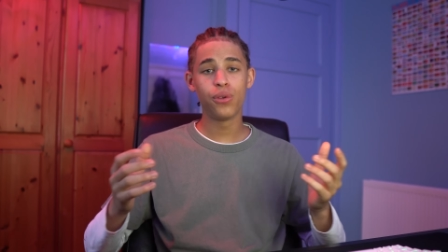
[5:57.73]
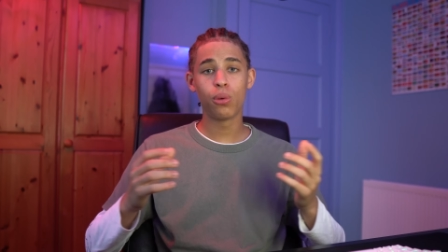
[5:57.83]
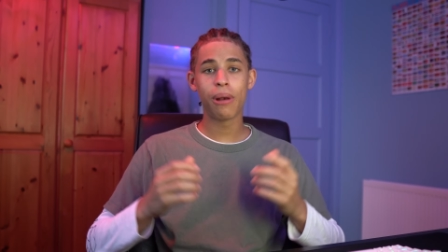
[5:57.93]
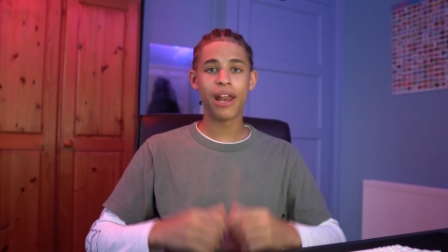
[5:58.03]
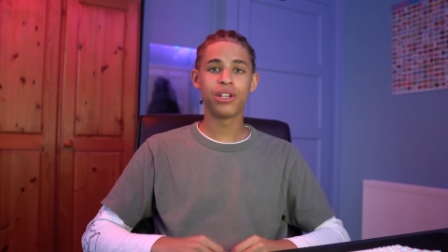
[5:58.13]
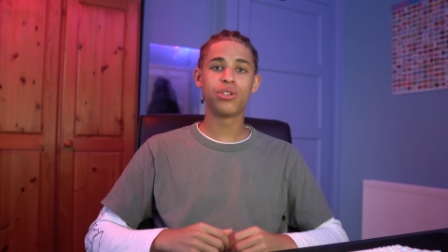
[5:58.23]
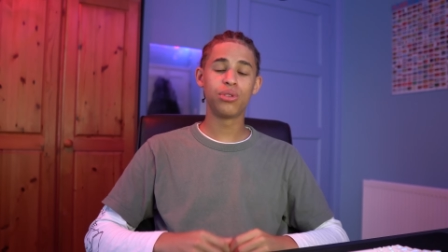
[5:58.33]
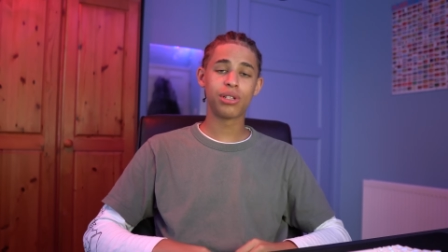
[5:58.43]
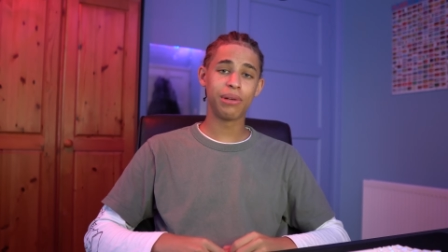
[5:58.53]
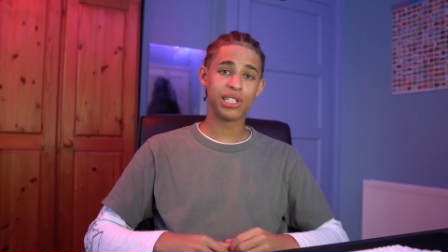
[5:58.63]
you're planning to
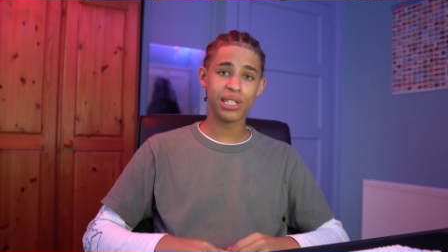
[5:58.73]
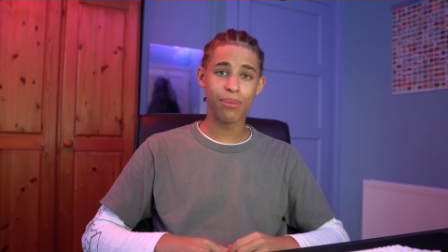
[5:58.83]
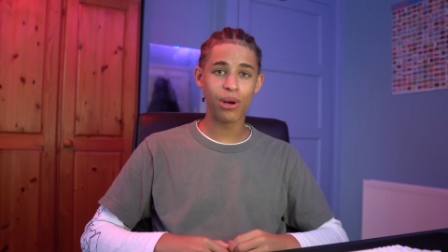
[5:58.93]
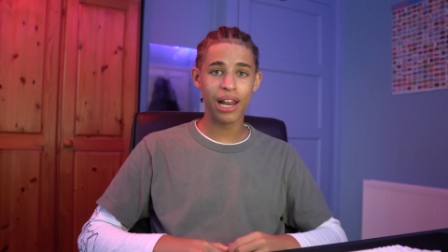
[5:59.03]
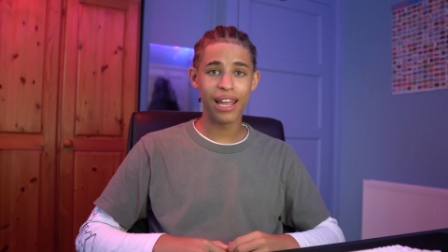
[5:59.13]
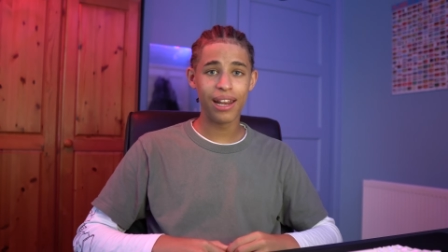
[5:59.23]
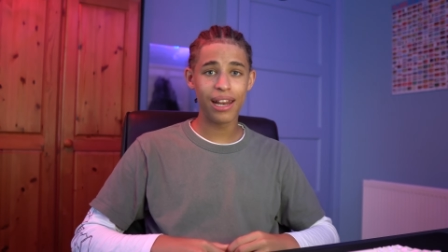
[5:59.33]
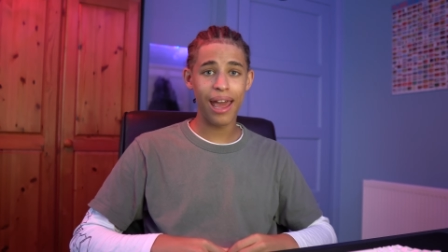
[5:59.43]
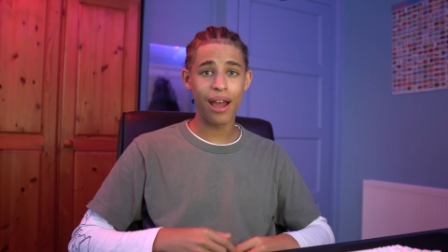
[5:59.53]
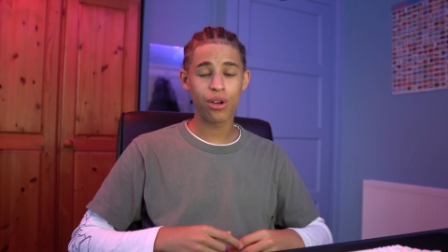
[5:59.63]
do something STEM
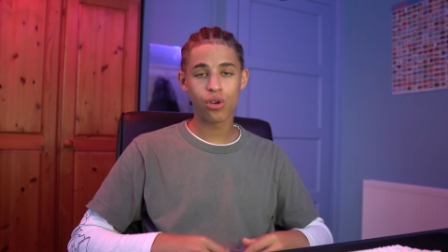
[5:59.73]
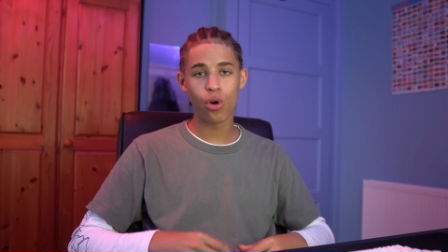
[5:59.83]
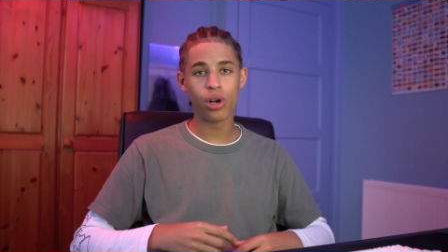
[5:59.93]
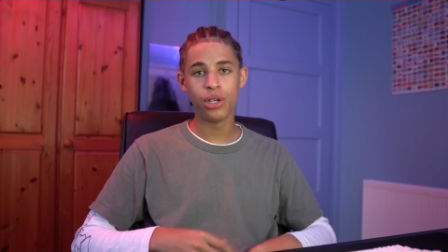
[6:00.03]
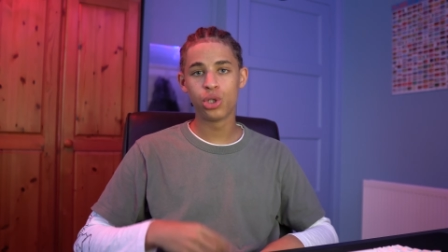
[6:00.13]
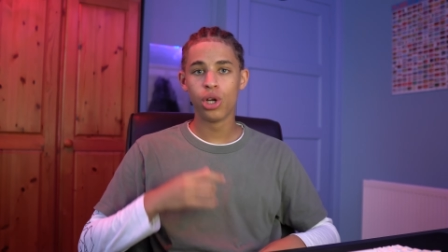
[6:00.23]
related at college,